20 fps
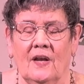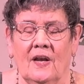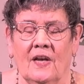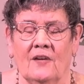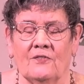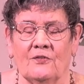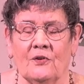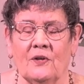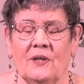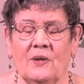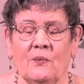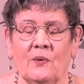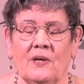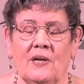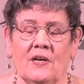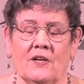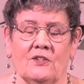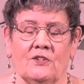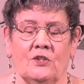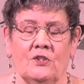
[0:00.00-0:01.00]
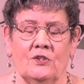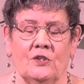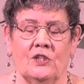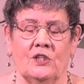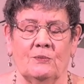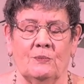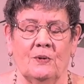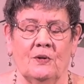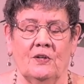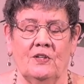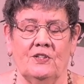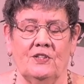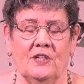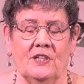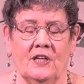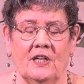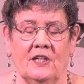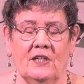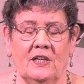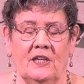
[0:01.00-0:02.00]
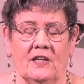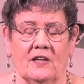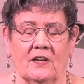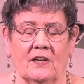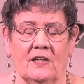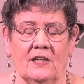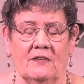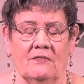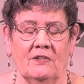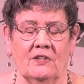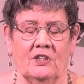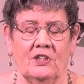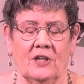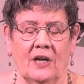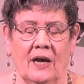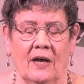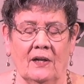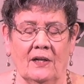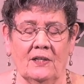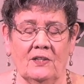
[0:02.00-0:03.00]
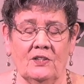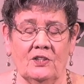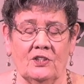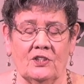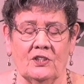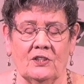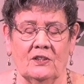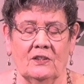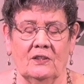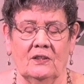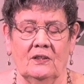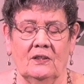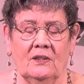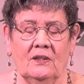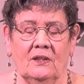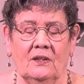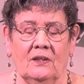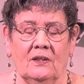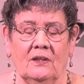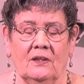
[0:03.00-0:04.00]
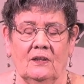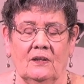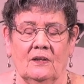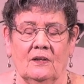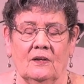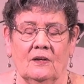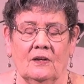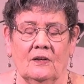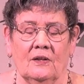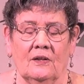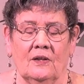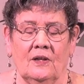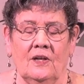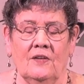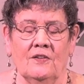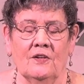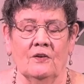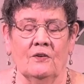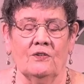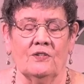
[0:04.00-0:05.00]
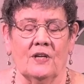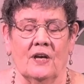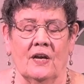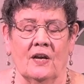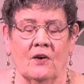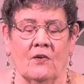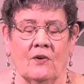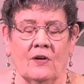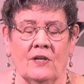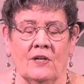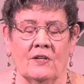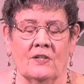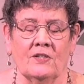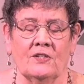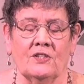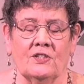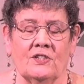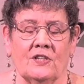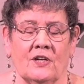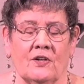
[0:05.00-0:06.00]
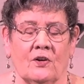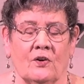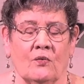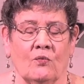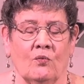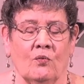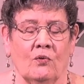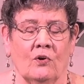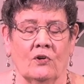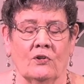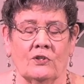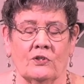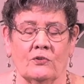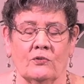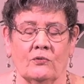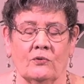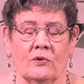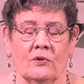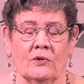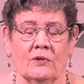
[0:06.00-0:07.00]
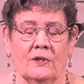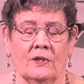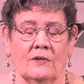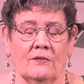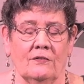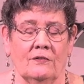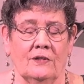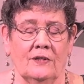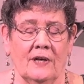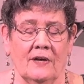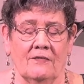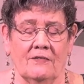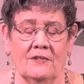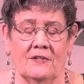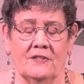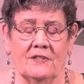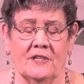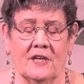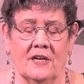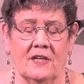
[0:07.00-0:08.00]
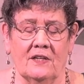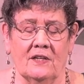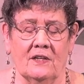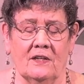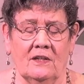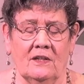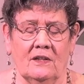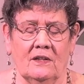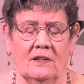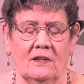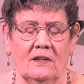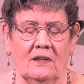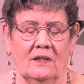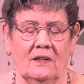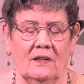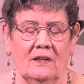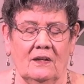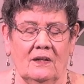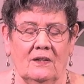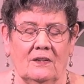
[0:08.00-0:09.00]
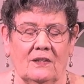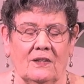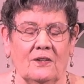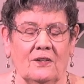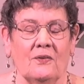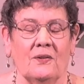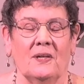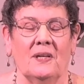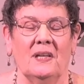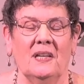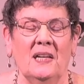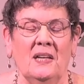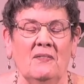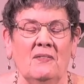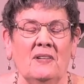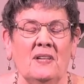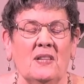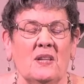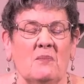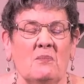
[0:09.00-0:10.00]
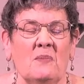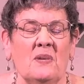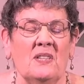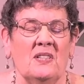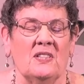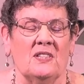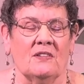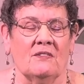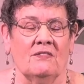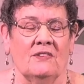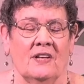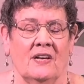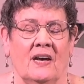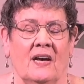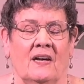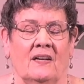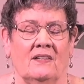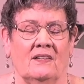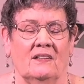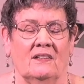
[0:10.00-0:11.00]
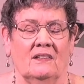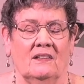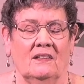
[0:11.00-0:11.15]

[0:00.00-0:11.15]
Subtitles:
And for anyone else who's experiencing any kind of a challenge in those areas that are war-torn and devastated, to know that even in the midst of that,